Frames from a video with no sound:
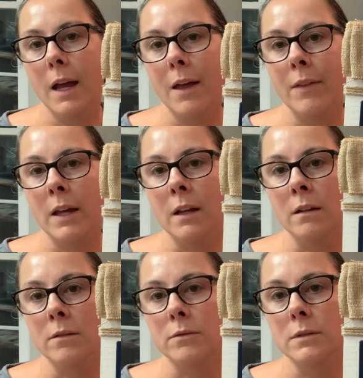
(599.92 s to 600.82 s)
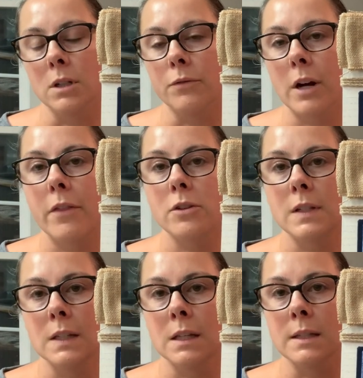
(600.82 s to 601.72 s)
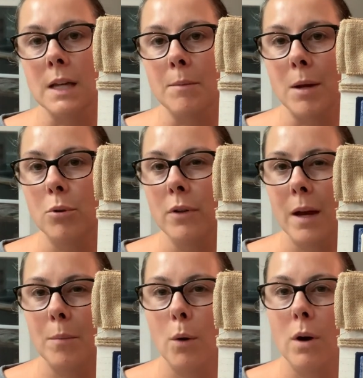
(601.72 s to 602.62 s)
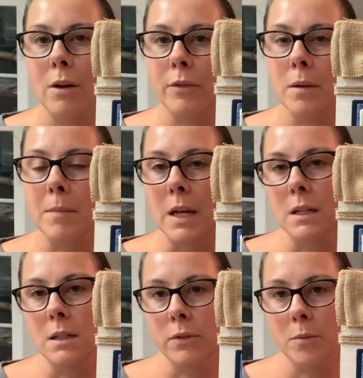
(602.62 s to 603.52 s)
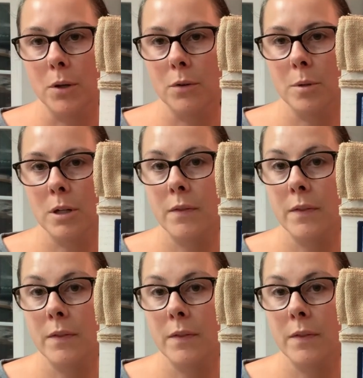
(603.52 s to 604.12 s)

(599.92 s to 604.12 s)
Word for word: and then, you know, for other seasons, I might pull that bow off and make a different bow to put